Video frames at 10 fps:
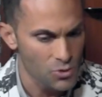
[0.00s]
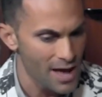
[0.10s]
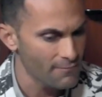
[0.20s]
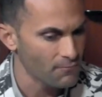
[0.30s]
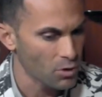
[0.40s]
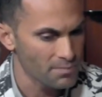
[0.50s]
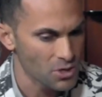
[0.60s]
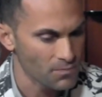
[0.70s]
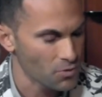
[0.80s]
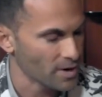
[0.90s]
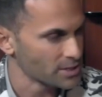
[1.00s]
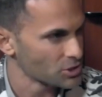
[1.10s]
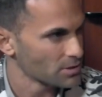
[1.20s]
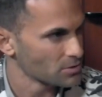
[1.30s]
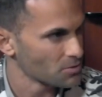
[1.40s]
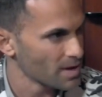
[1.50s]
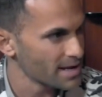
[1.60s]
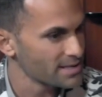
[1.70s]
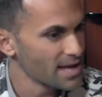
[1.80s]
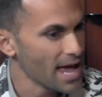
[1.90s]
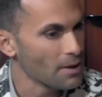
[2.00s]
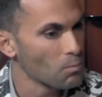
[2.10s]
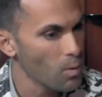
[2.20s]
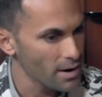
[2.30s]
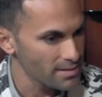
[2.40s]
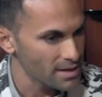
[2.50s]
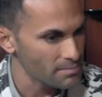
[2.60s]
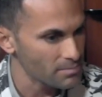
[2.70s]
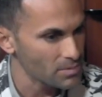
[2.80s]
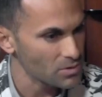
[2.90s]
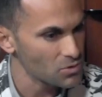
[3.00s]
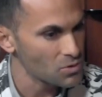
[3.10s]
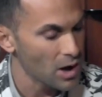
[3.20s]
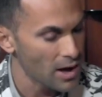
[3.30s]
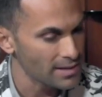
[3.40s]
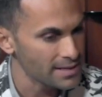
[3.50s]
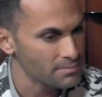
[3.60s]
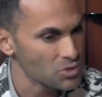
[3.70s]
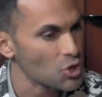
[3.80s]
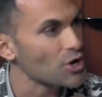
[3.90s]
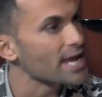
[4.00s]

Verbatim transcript: you have four beautiful grandchildren, correct? Yes, yes, And one of them, you call him your